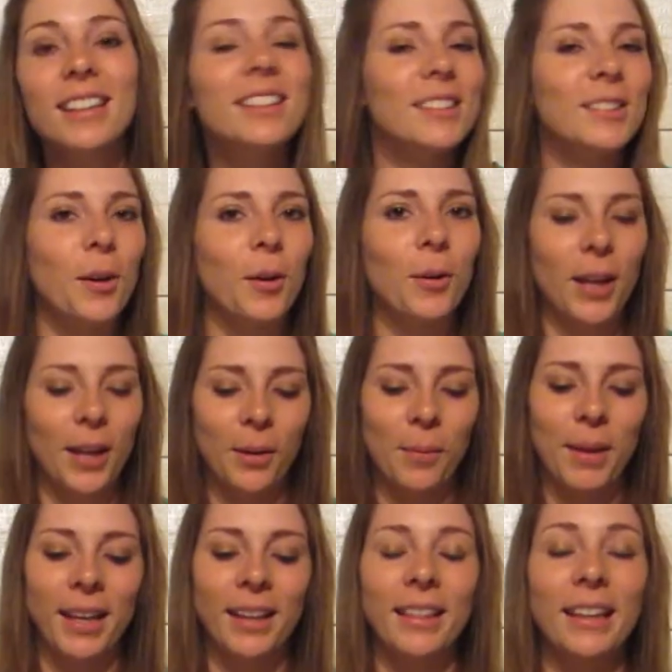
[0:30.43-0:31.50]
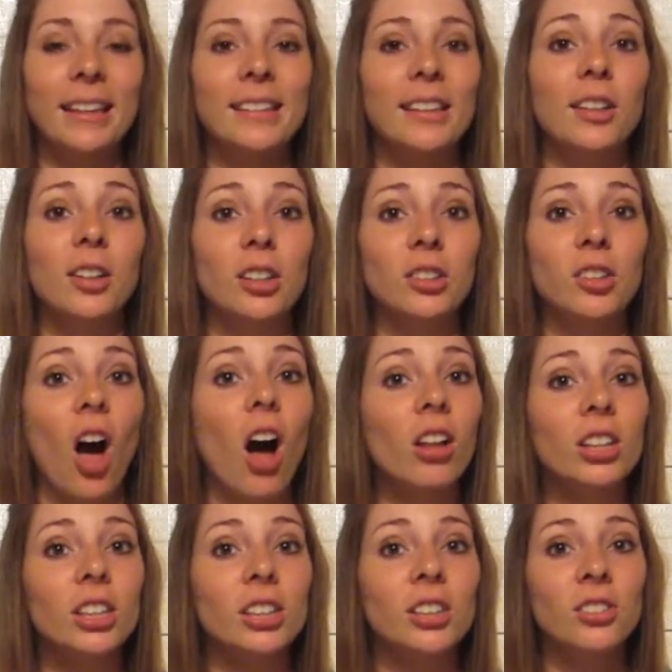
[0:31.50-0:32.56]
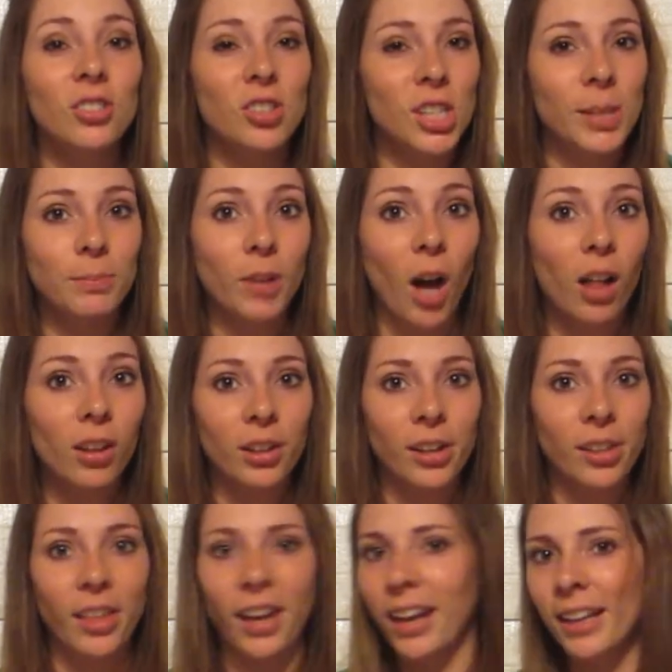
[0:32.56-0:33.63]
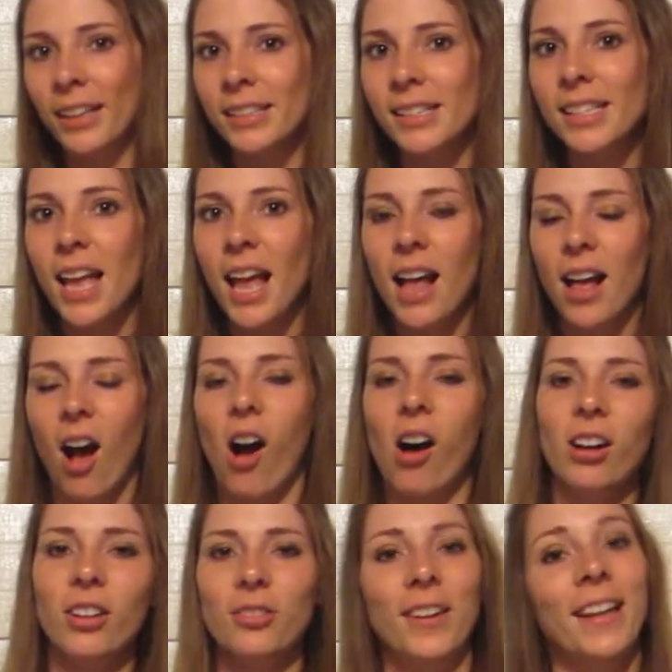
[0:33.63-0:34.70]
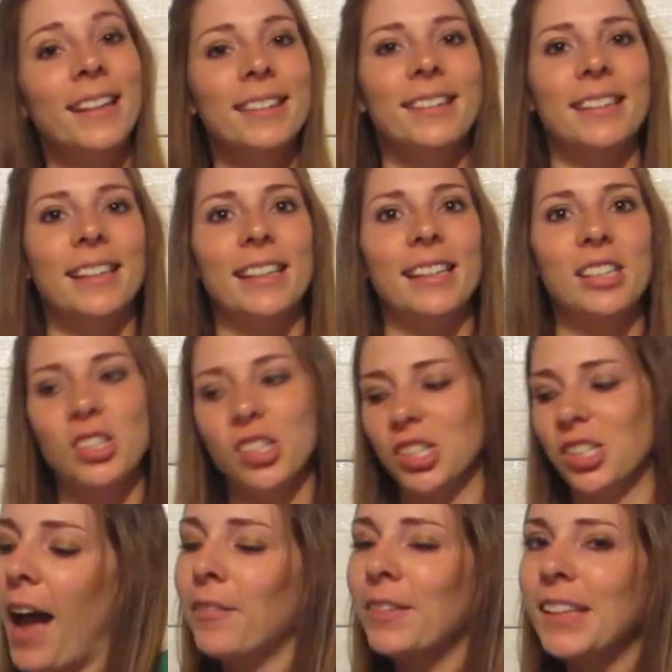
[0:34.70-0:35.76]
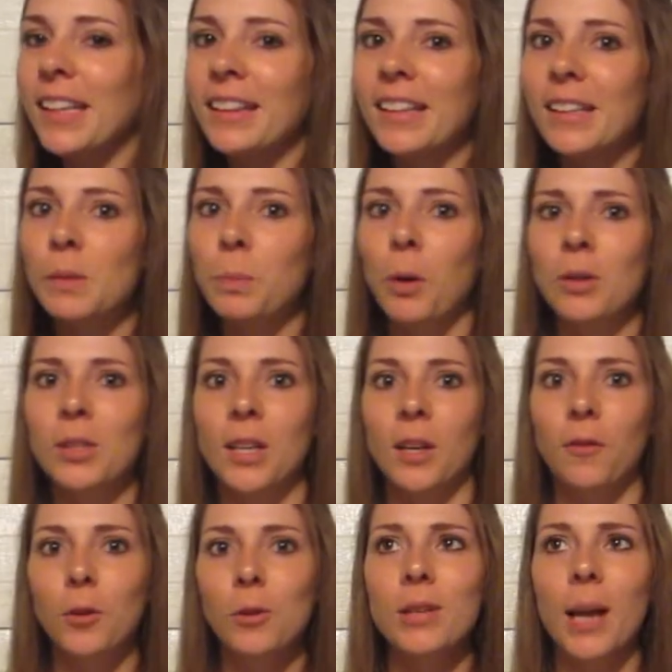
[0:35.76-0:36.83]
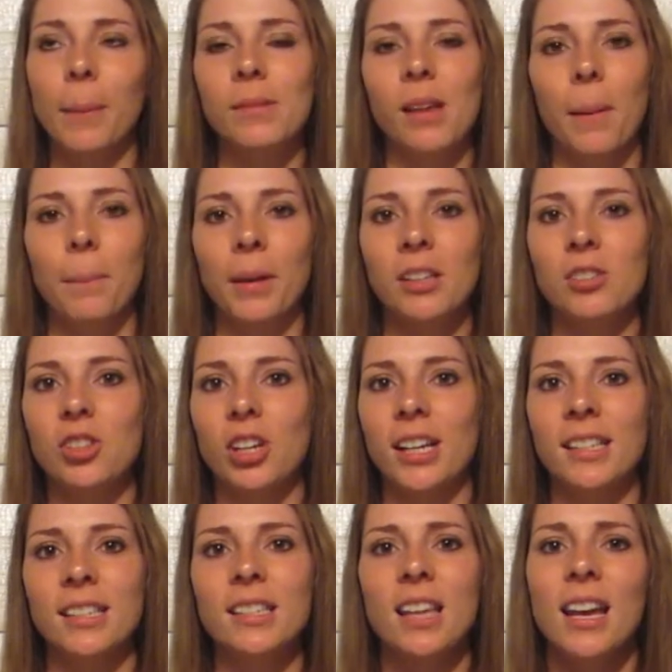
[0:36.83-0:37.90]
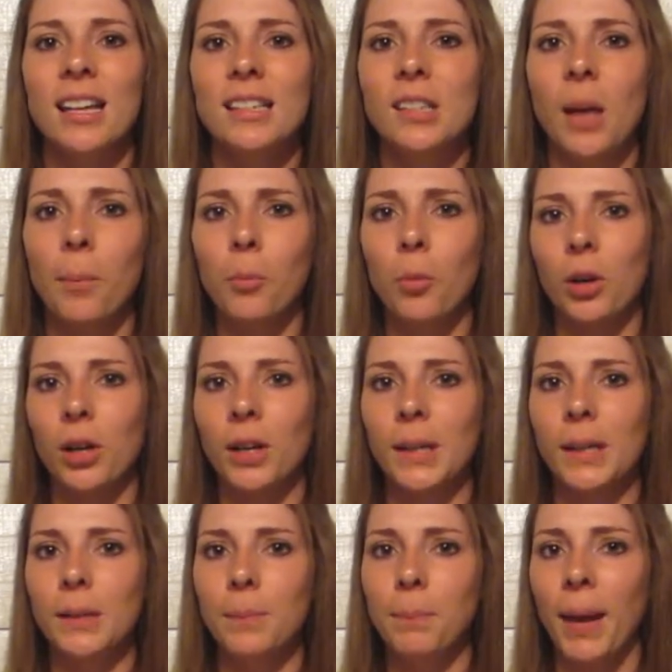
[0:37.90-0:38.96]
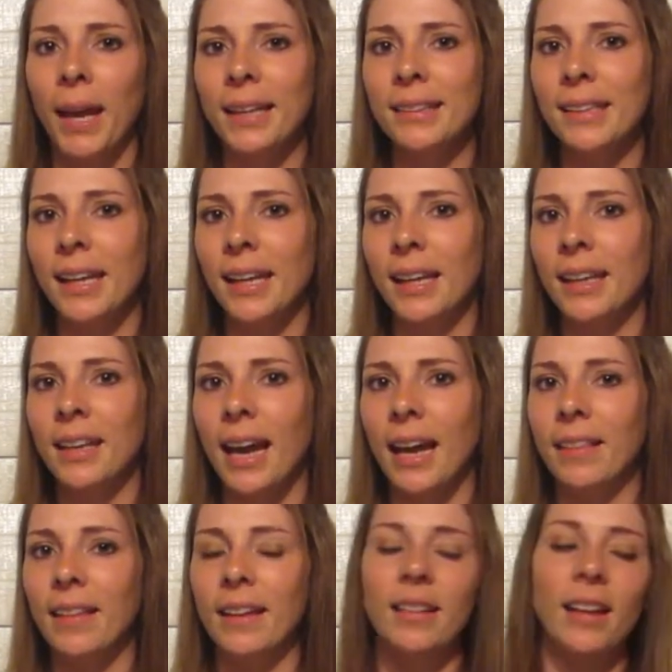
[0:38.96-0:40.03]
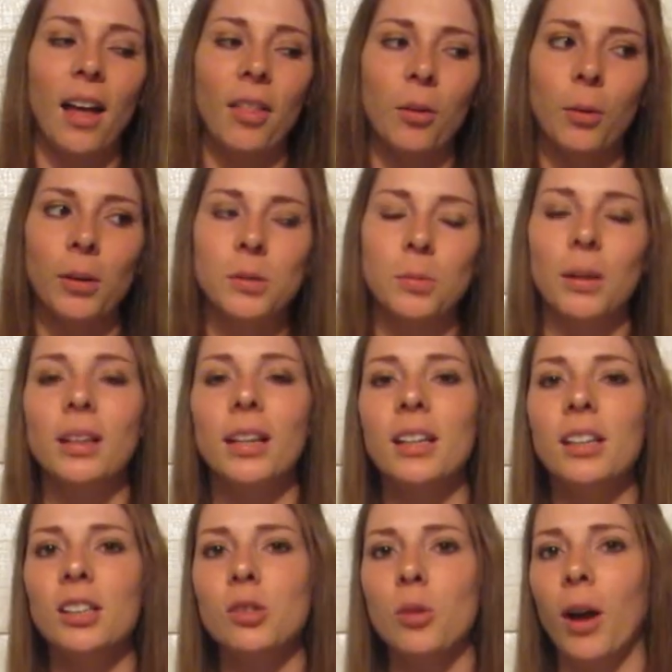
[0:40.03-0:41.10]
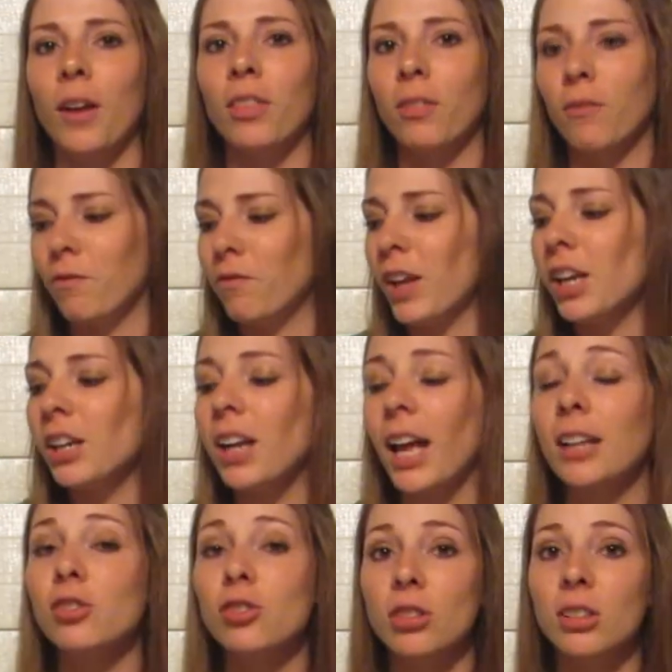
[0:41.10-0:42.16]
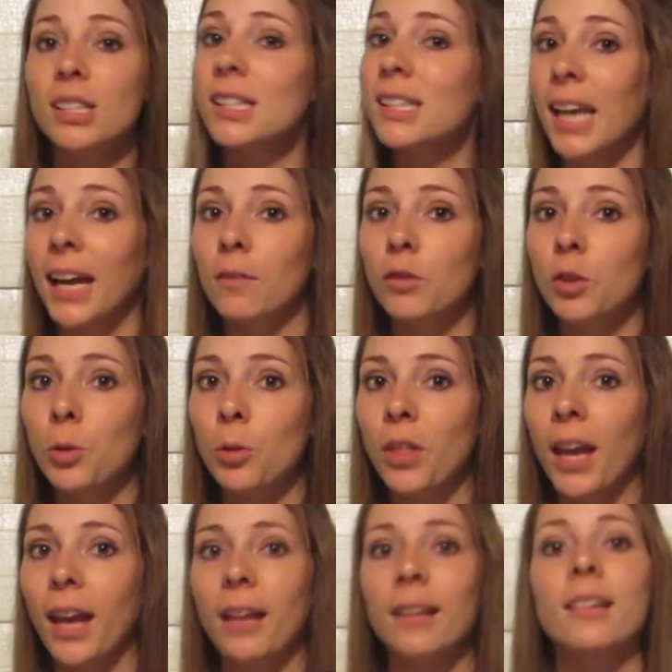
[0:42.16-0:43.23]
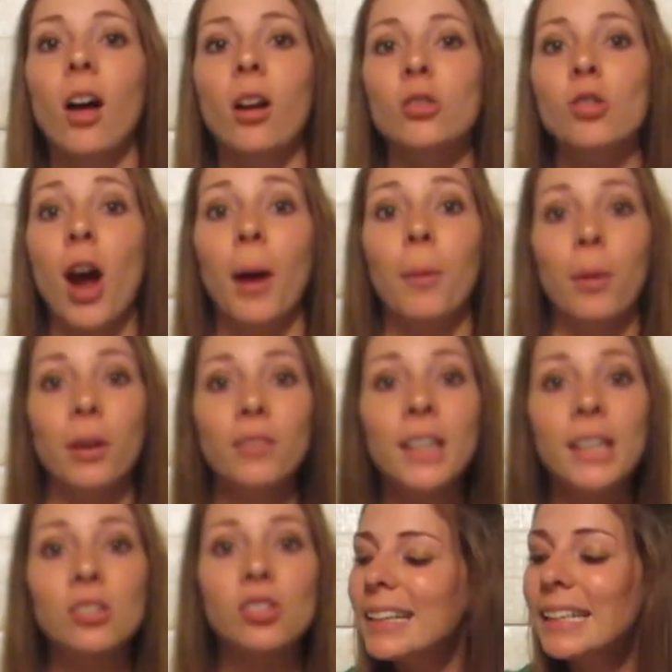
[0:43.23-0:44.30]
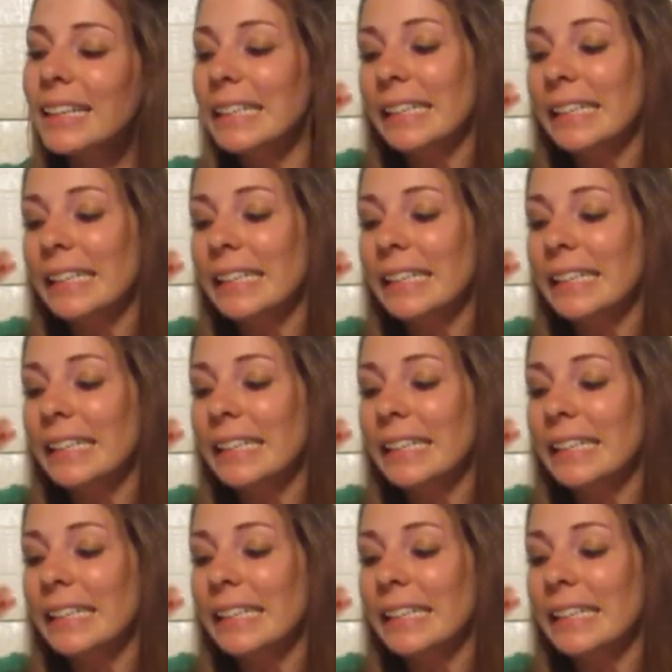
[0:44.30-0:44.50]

So it'll make these little dollar, cheap dollar things all fancy-ish. I've seen this posted a few times on Pinterest. Some were painted and then the other ones were glitter. So I figured I, since I have two things, I'll try one of each.